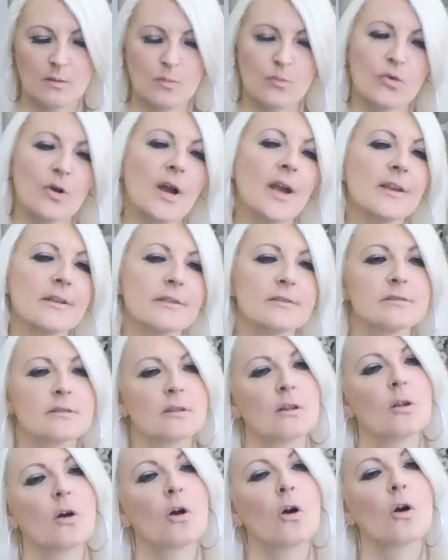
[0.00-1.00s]
Praise the
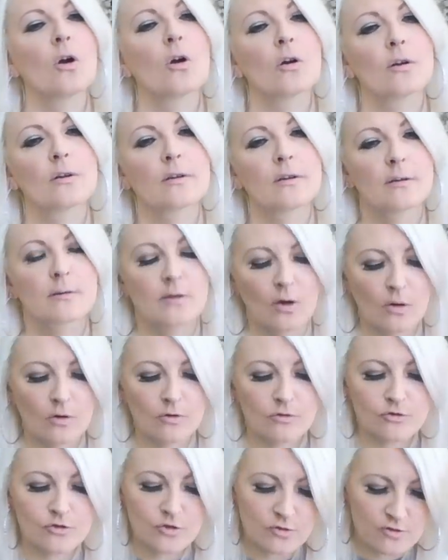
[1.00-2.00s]
Lord. I'm
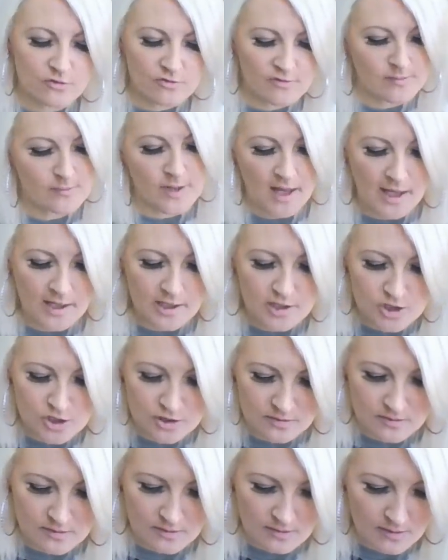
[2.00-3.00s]
going through tribulation.